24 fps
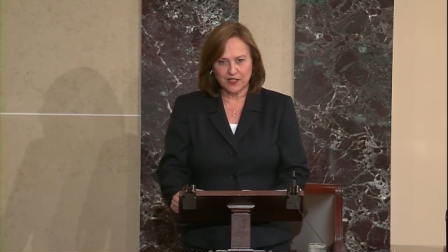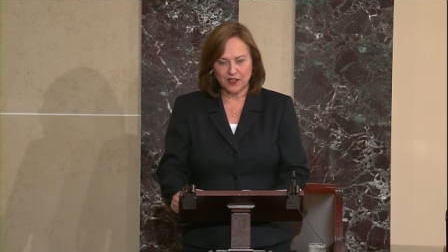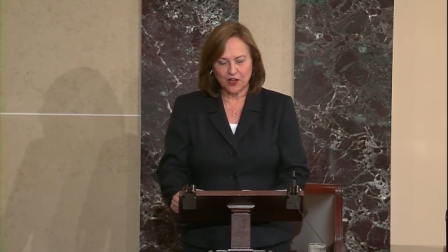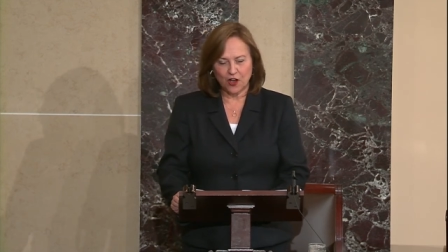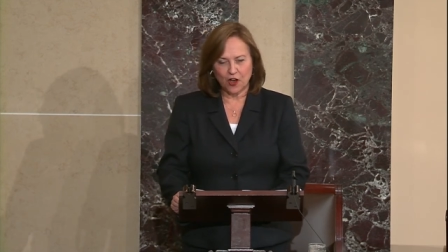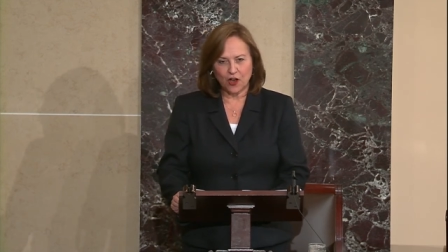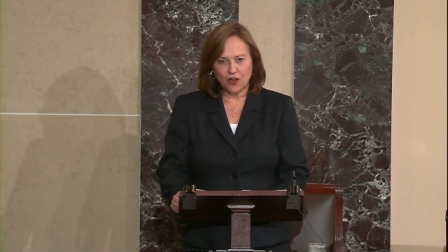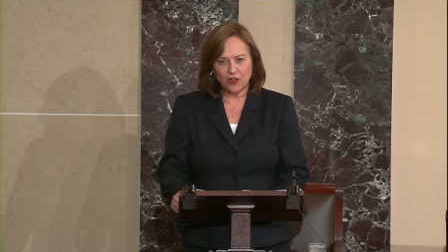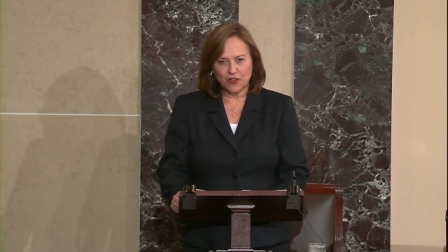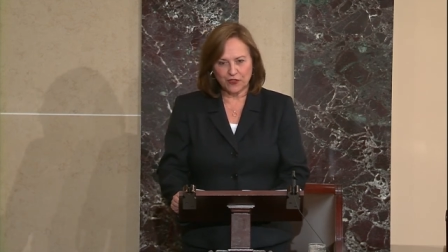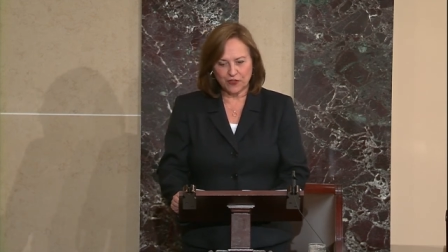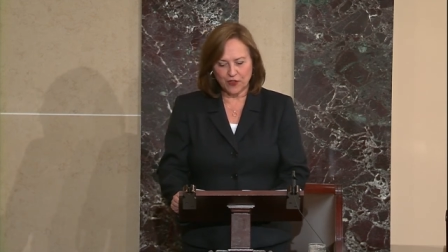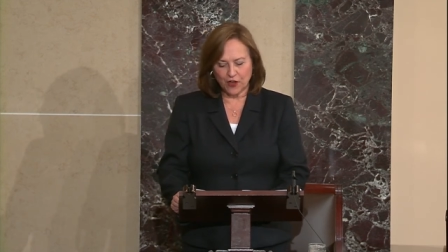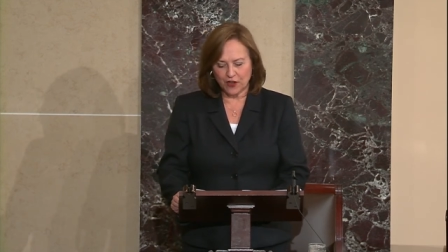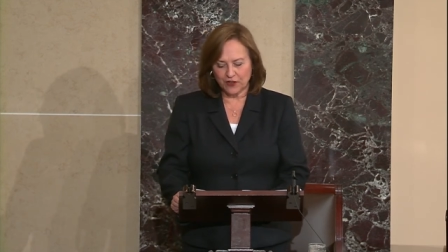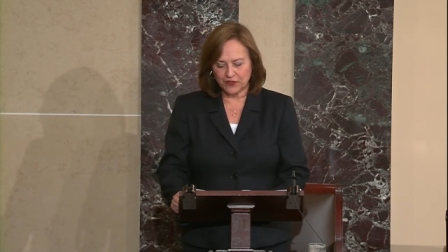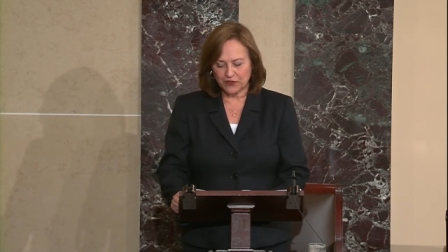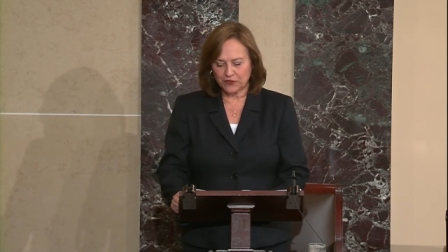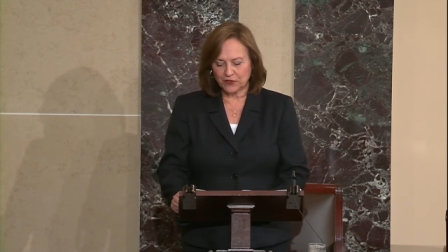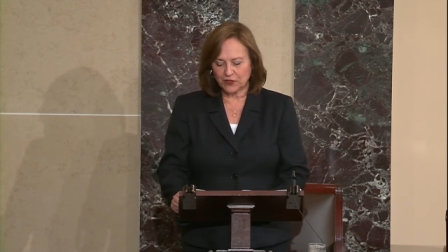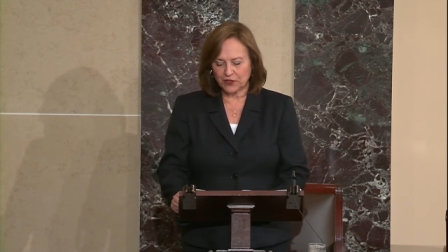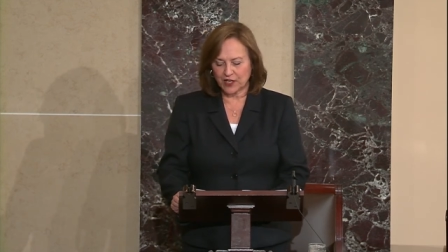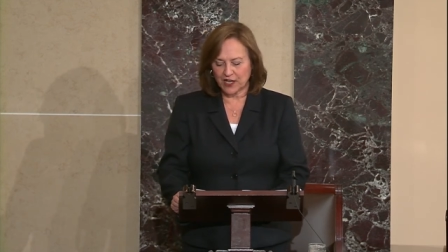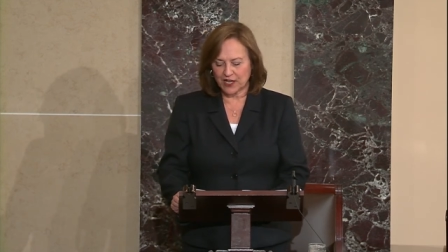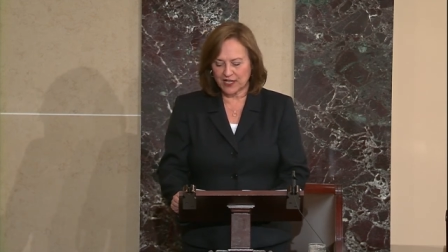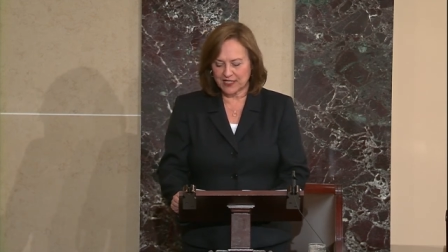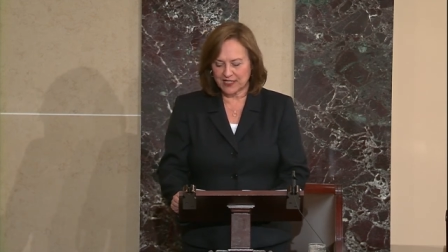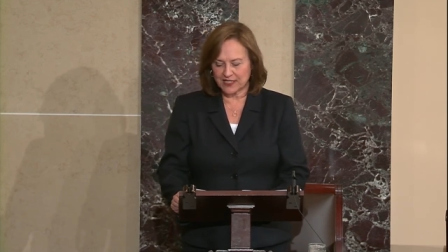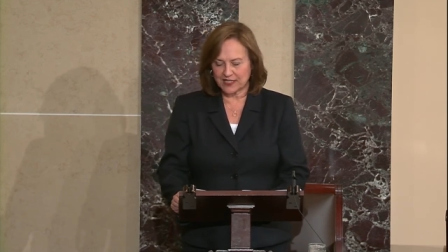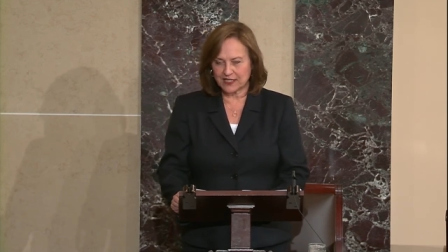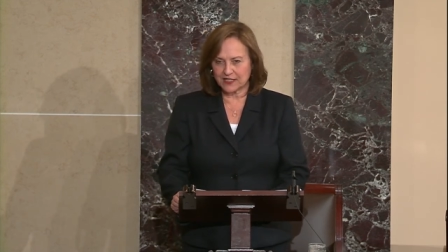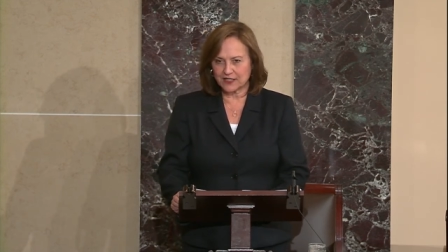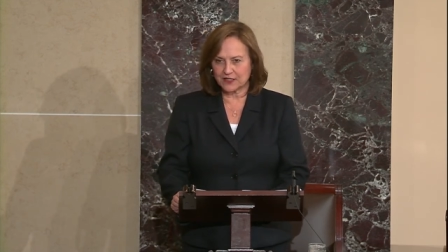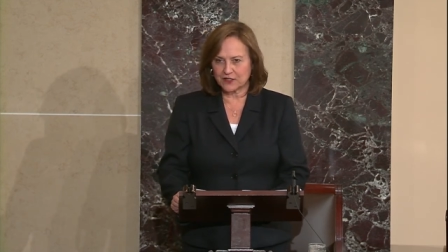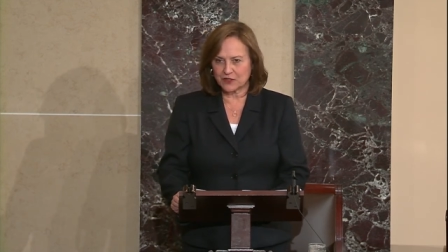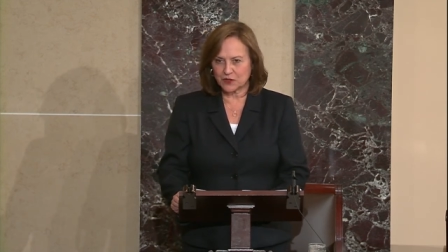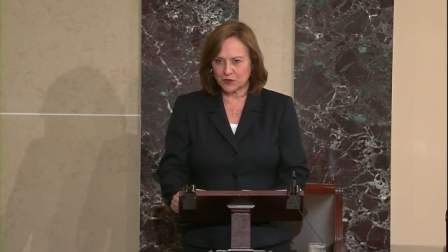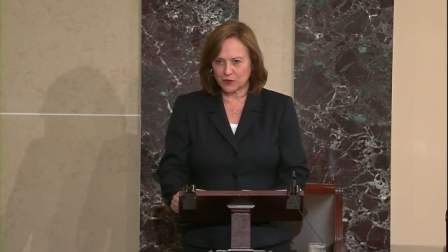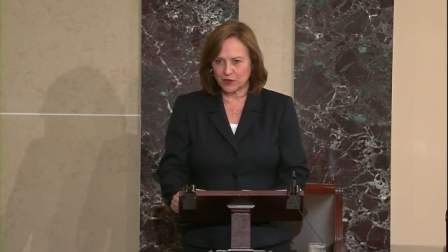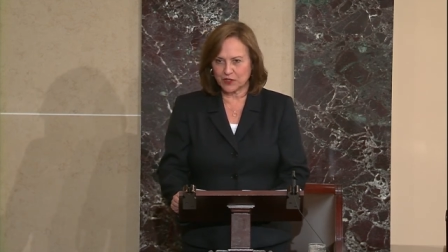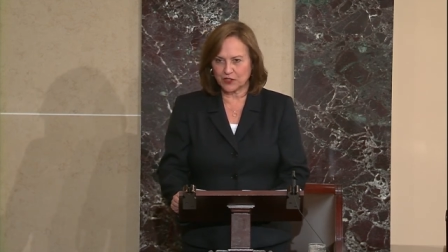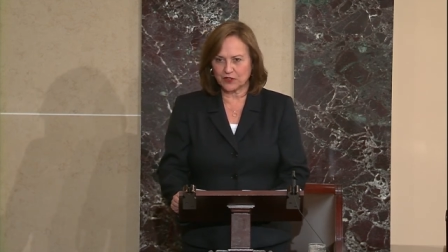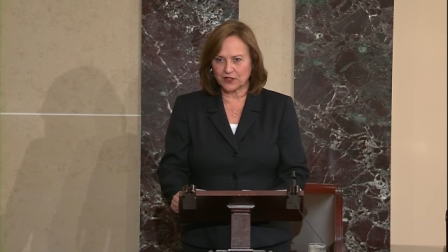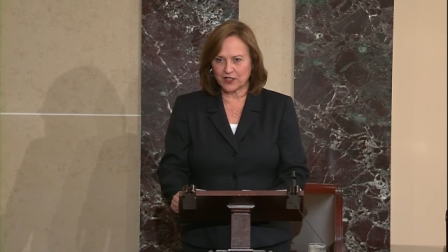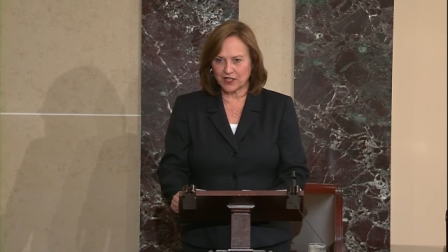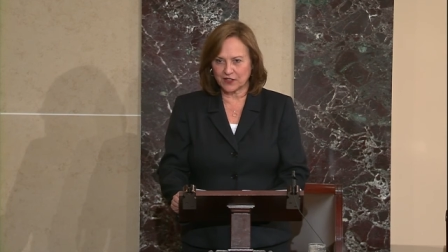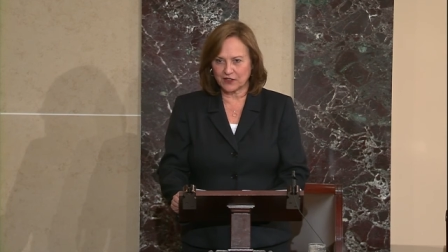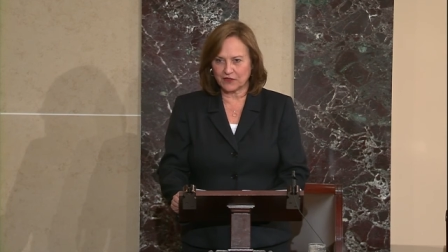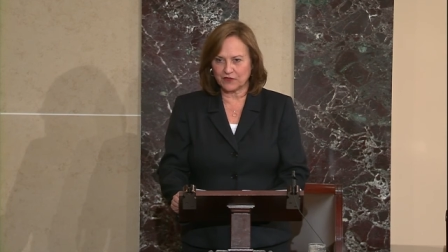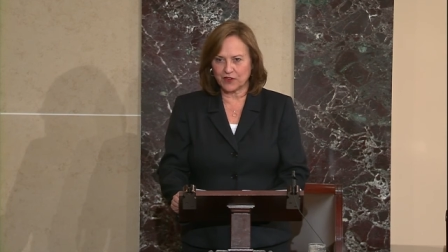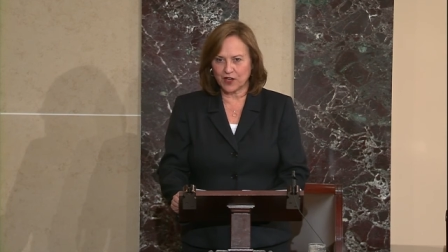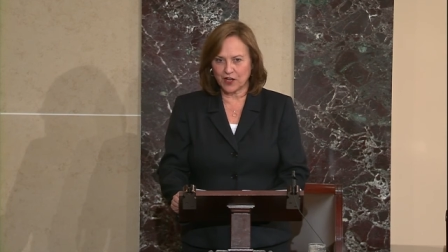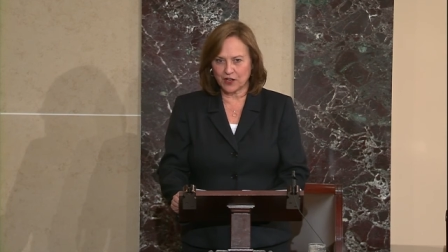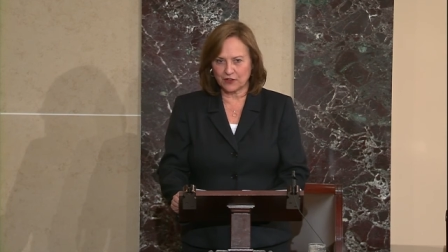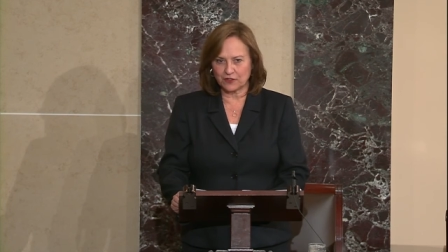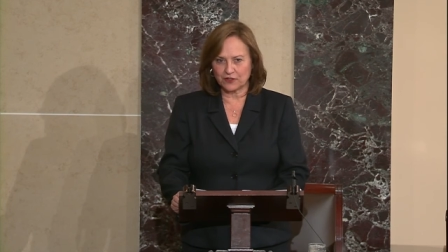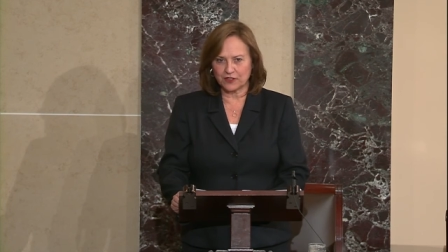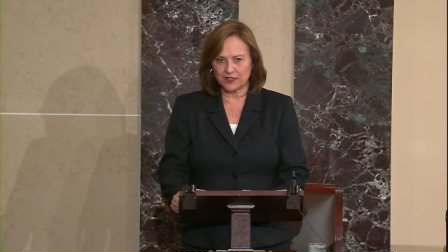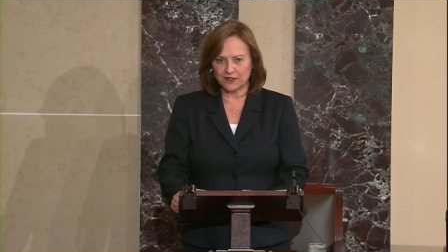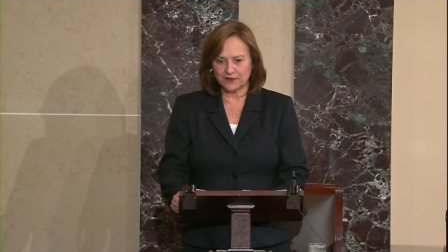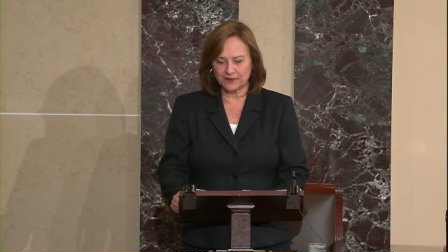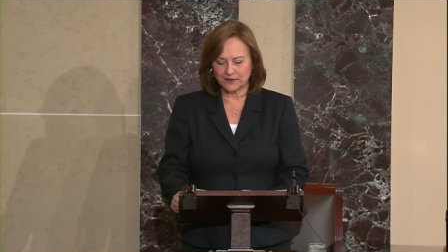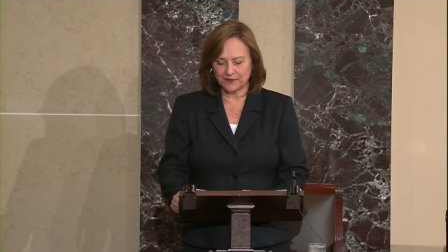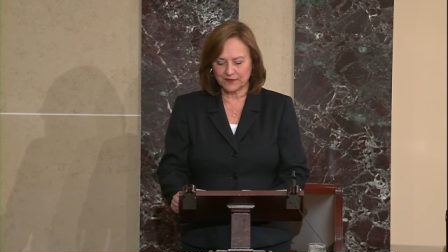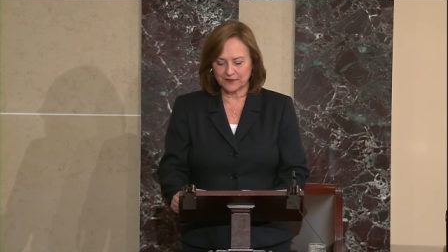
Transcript: all thoughtful ideas will get a vote.